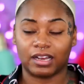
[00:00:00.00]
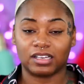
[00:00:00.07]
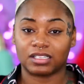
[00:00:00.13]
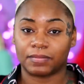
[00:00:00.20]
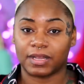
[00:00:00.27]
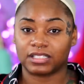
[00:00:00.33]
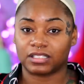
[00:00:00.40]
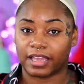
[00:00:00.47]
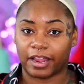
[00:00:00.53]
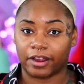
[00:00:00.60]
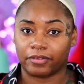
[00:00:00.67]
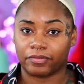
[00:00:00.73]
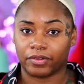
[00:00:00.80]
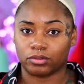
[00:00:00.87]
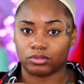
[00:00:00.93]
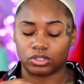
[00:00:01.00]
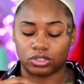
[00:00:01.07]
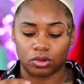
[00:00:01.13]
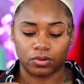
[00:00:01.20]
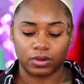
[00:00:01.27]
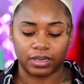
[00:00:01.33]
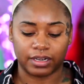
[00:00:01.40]
and it just makes the hair feel
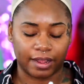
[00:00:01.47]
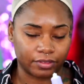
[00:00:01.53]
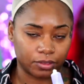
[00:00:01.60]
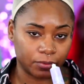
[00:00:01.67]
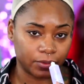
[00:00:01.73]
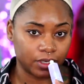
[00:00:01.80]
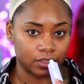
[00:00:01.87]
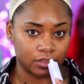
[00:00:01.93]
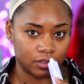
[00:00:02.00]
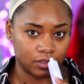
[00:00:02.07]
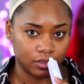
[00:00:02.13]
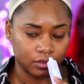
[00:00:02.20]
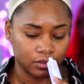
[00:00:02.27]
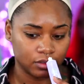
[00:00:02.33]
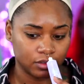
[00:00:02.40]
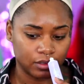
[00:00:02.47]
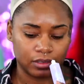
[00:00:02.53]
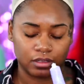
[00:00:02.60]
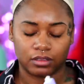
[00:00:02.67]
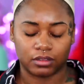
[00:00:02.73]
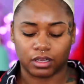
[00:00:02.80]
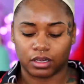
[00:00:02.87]
so good afterwards.
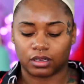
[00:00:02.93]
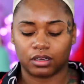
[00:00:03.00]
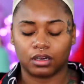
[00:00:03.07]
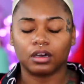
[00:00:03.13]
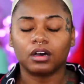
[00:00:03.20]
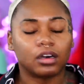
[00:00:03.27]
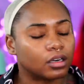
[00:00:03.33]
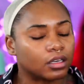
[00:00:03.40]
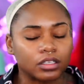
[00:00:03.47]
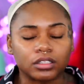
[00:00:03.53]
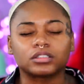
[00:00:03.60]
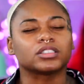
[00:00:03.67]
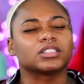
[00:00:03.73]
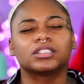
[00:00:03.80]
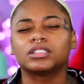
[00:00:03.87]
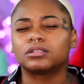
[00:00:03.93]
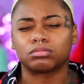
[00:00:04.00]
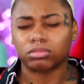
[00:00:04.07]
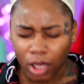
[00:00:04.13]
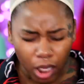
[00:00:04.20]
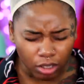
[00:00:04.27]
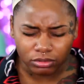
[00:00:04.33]
Like, oh, it
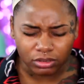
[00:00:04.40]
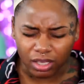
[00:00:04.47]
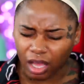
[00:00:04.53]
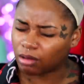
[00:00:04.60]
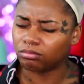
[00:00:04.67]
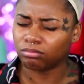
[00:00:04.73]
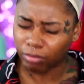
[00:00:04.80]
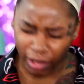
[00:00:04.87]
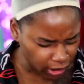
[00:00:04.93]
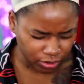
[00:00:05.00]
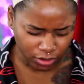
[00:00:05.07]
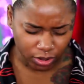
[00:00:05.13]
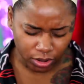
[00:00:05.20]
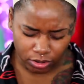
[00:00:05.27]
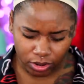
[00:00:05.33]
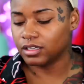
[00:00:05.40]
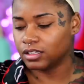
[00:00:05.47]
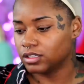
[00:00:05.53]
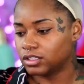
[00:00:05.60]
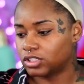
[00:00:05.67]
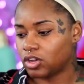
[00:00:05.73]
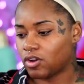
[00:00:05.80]
just smells amazing.
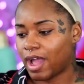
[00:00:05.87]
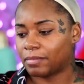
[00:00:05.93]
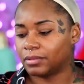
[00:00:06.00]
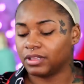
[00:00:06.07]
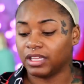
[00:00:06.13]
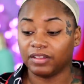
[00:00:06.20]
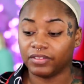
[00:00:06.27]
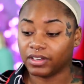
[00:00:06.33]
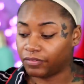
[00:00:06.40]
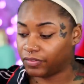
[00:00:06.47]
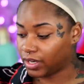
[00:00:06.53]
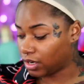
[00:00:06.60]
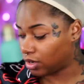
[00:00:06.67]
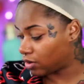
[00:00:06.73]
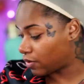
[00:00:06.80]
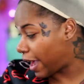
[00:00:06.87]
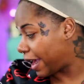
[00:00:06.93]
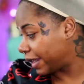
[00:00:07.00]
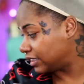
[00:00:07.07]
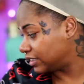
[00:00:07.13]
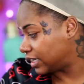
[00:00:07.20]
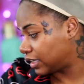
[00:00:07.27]
So I believe in the video
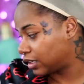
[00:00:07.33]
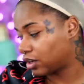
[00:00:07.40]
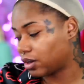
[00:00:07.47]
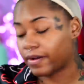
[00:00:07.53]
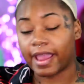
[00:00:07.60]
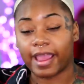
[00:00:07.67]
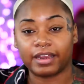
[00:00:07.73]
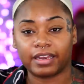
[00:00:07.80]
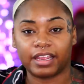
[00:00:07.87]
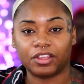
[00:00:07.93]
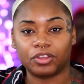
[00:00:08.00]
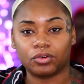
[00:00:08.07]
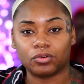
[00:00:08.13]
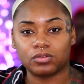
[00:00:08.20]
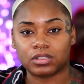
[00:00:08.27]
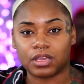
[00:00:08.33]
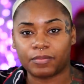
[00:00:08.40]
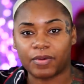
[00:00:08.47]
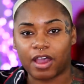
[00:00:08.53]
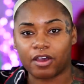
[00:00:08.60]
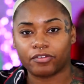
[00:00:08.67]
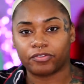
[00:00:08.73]
I did go ahead and use
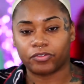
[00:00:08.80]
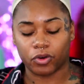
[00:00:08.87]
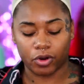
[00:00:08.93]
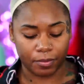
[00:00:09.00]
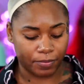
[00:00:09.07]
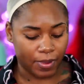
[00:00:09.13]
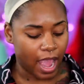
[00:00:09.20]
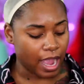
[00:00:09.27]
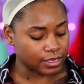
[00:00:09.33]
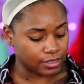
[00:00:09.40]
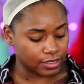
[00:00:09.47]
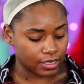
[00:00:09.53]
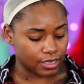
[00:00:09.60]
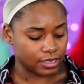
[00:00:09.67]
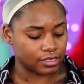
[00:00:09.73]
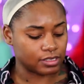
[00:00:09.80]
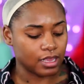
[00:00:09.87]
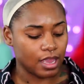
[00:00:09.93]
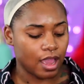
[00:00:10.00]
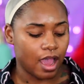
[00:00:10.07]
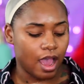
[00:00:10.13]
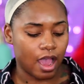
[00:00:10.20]
about 4
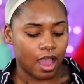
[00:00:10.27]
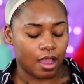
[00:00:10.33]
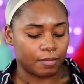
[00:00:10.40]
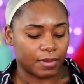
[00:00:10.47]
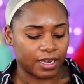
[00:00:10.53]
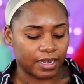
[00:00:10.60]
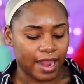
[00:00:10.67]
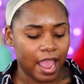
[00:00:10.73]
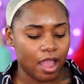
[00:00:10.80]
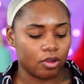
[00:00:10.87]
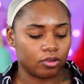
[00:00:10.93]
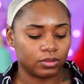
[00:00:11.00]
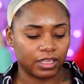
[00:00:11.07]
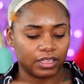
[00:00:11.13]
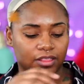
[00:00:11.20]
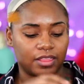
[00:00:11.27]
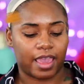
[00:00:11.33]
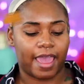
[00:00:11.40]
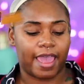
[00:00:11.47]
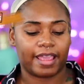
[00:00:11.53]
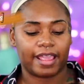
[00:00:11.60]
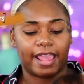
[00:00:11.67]
boxes. Not only
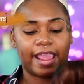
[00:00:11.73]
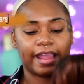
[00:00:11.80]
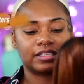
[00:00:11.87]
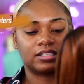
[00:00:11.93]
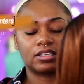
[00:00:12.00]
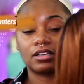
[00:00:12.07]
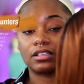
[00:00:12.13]
that, it